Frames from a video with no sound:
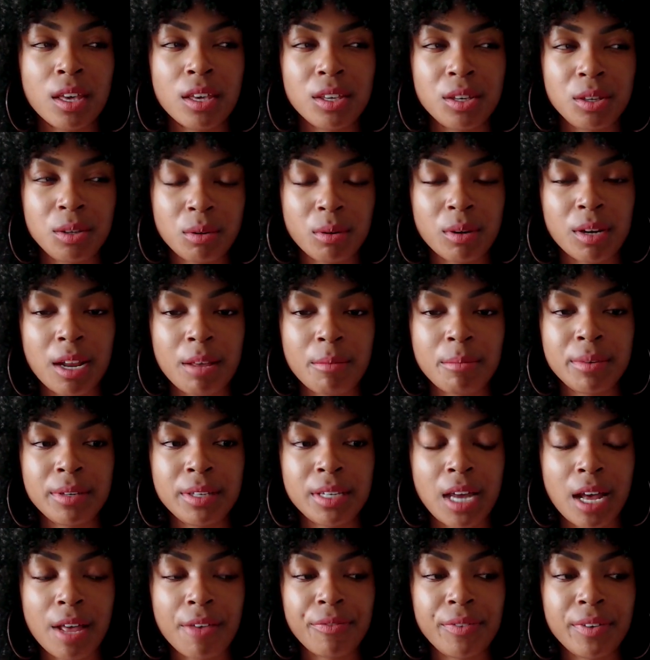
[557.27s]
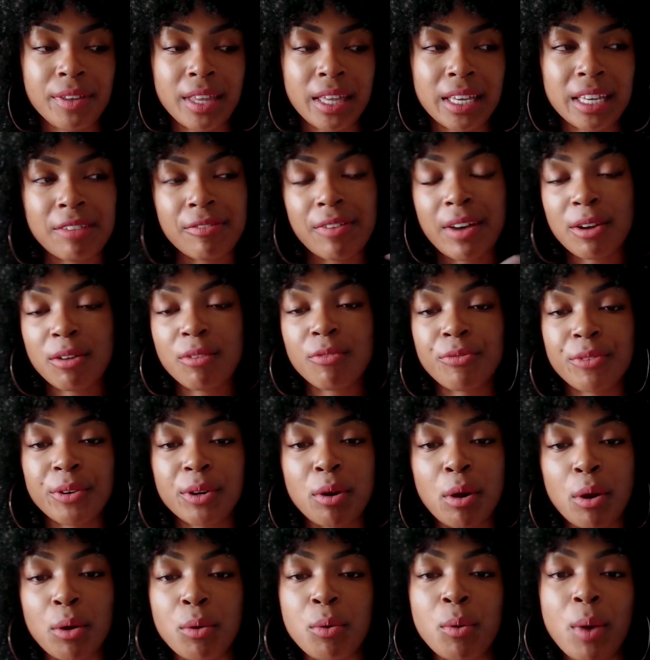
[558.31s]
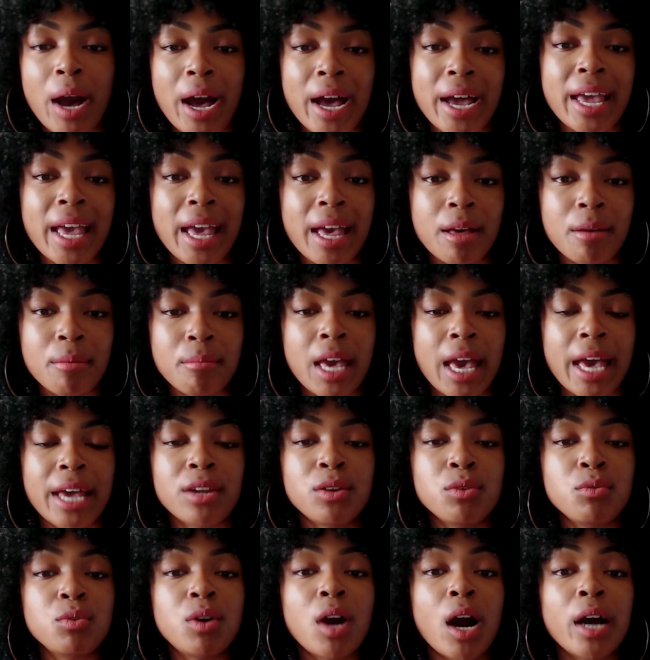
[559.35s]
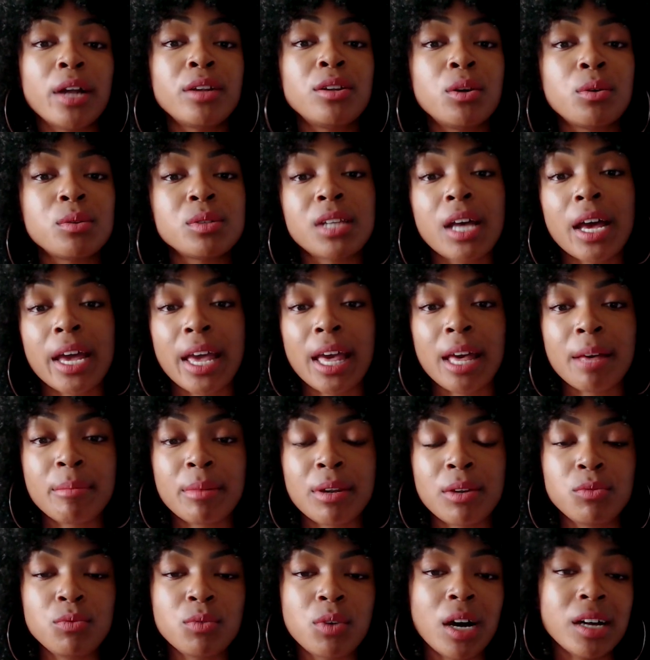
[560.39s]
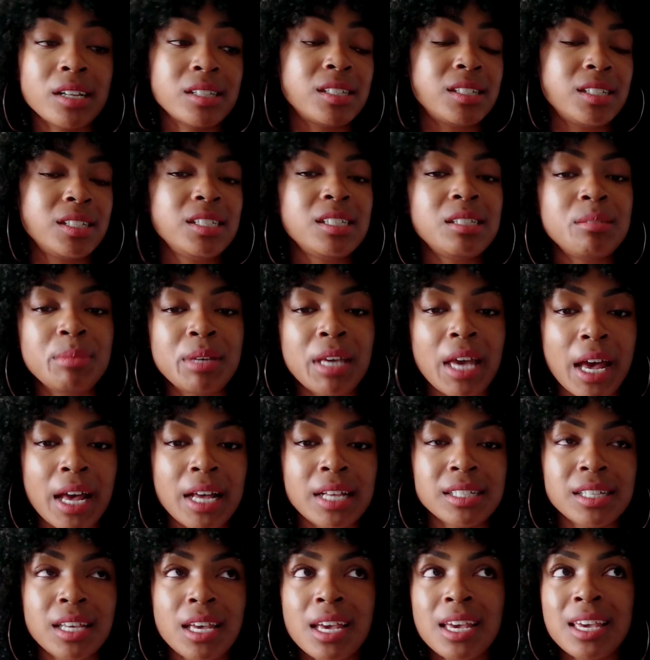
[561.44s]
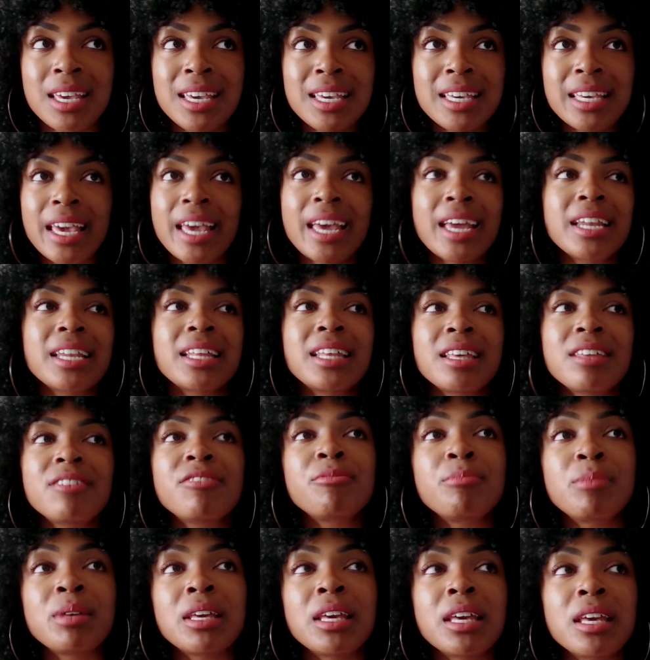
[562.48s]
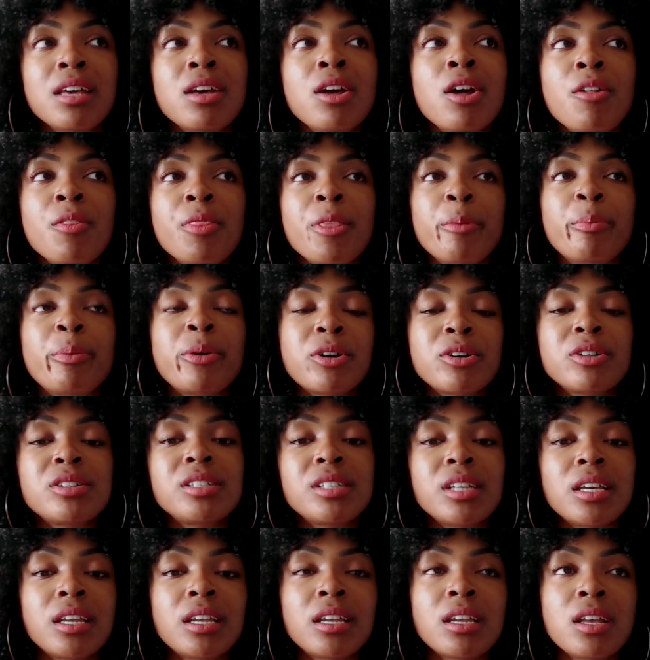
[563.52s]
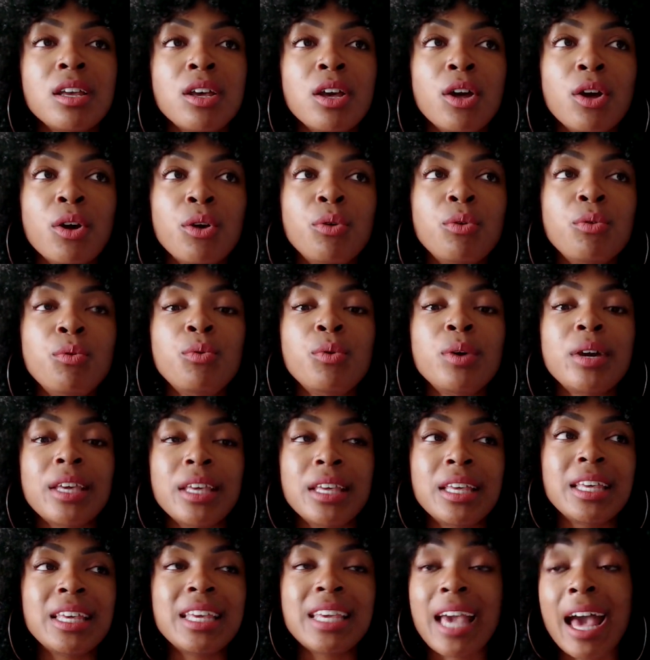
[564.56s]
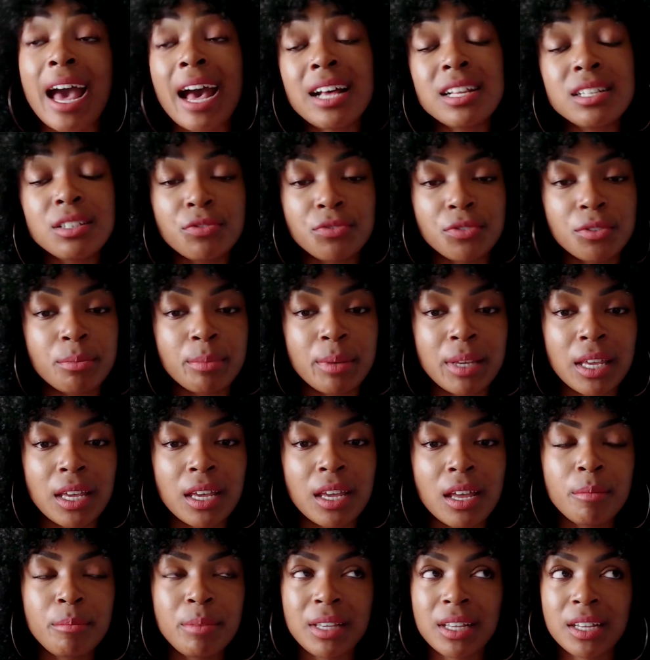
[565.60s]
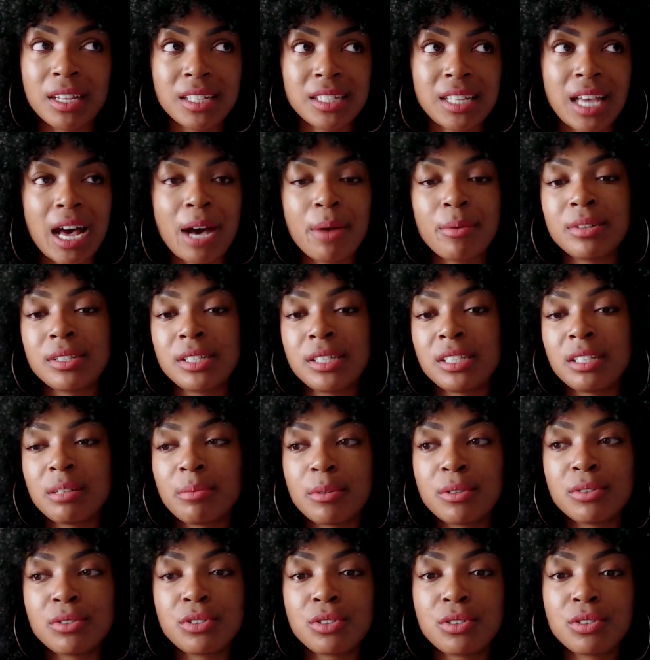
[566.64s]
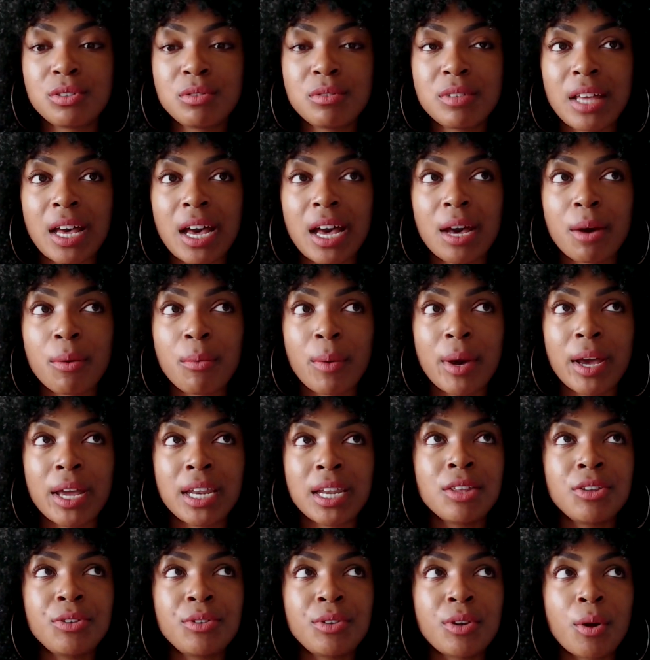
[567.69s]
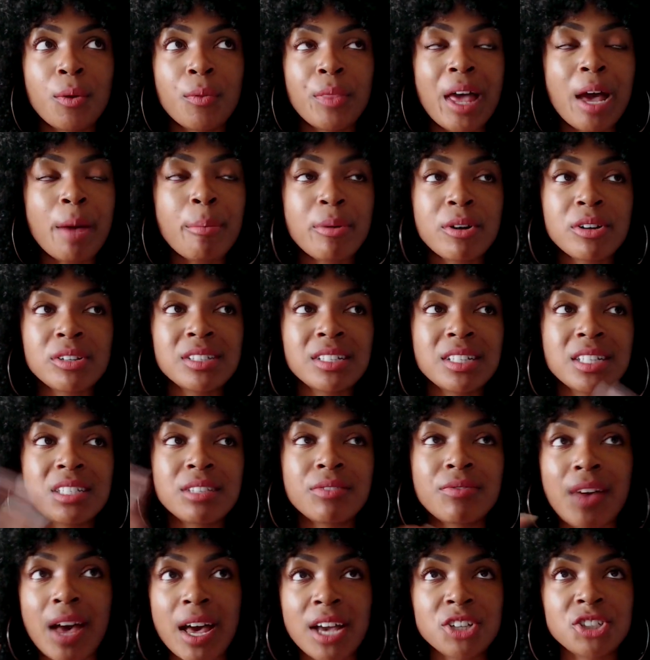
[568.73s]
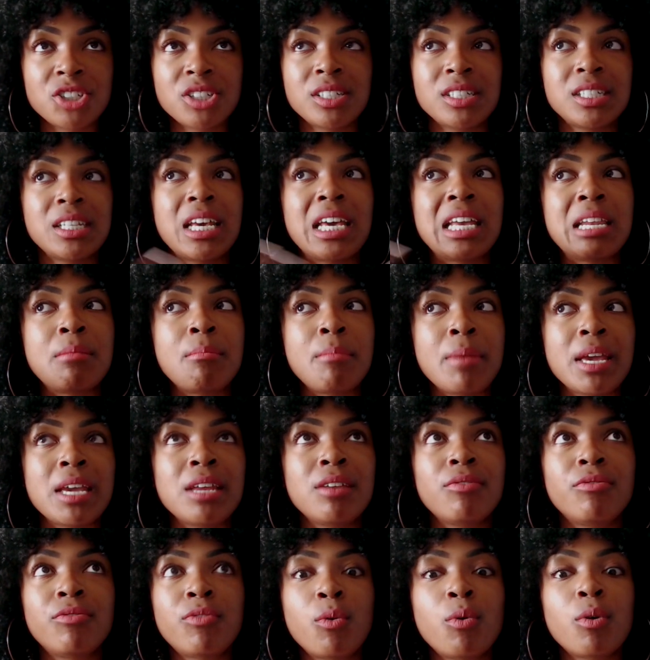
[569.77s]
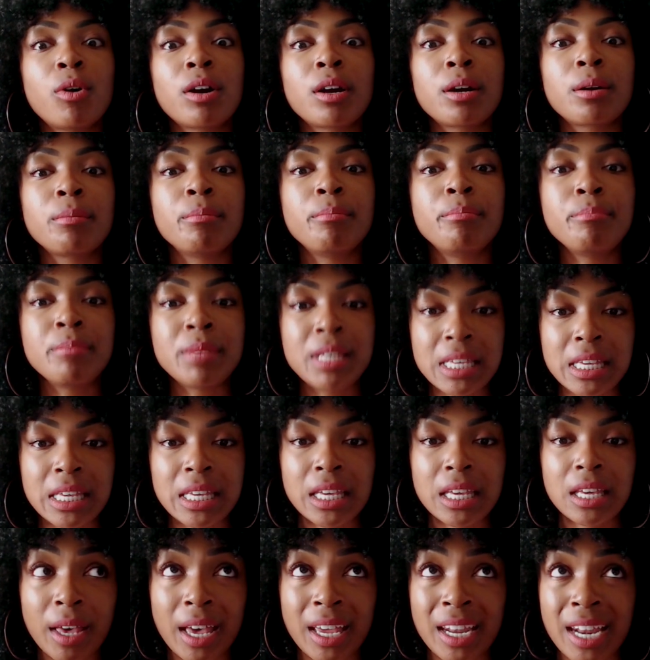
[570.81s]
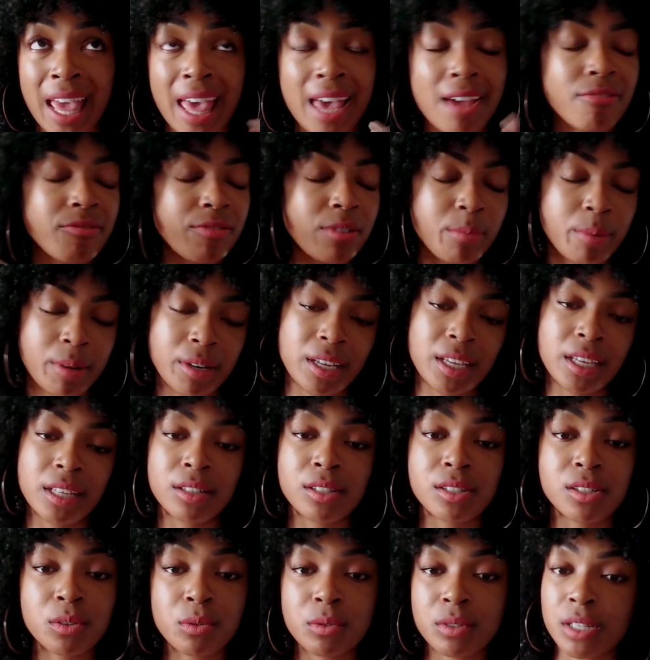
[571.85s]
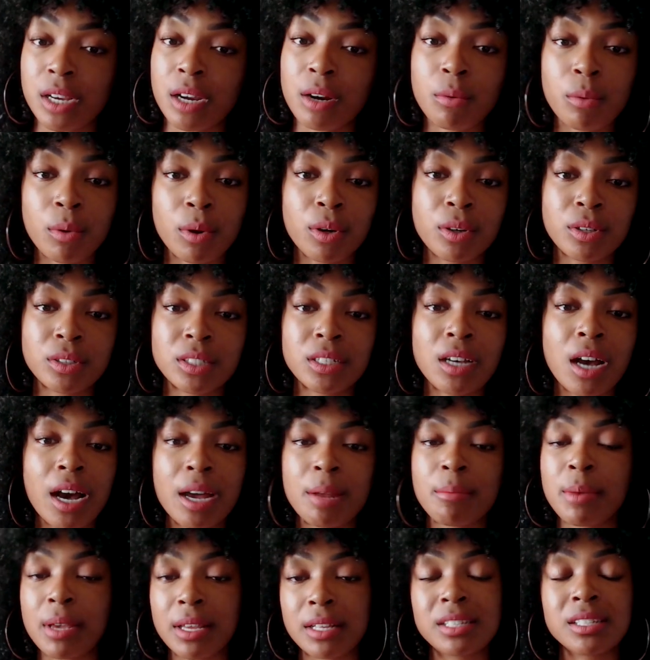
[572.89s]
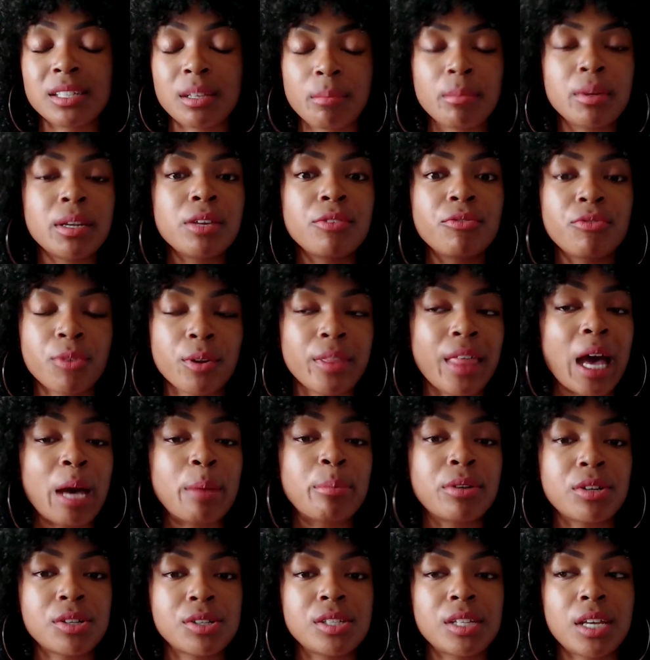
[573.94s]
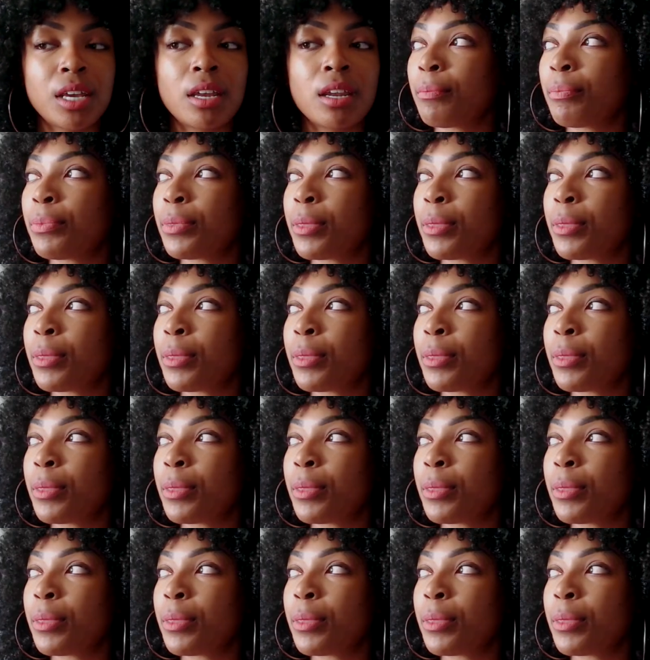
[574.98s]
You know what I mean? I feel like if I don't figure out who I am and who God knows I am and who God sees me as, he can't give me the person who he has for me, because how is he supposed to do that when, you know, that person is fashioned and made for me, and everybody in this whole entire world, God made somebody for that person.